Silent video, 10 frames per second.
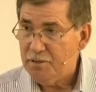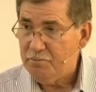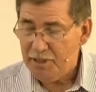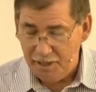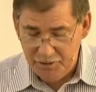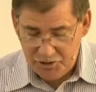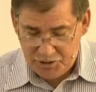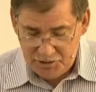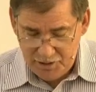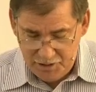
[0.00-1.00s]
But under,
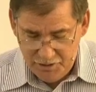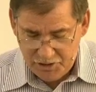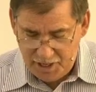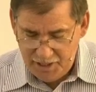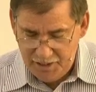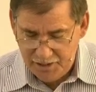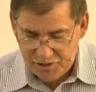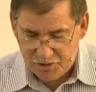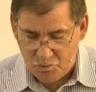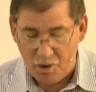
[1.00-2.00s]
understand this
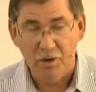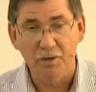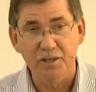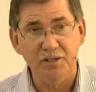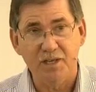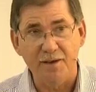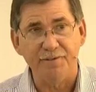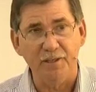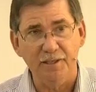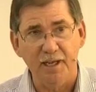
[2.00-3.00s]
the world is
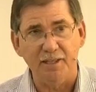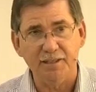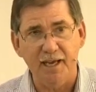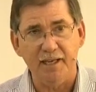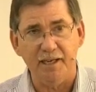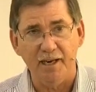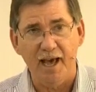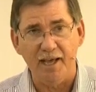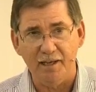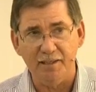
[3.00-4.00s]
definitely not taking it
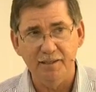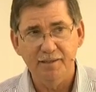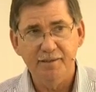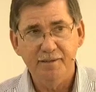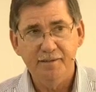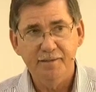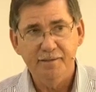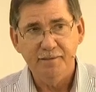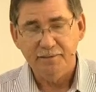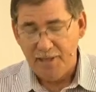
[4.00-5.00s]
lightly.
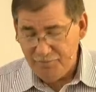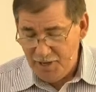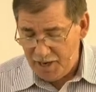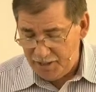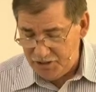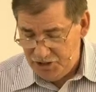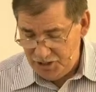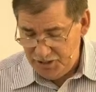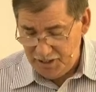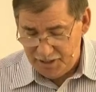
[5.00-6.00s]
They've got an
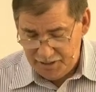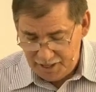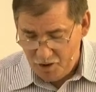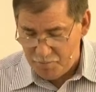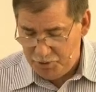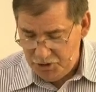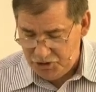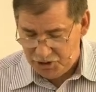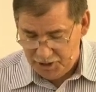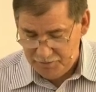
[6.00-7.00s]
agenda and they are
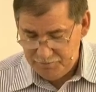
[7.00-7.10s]
pushing it.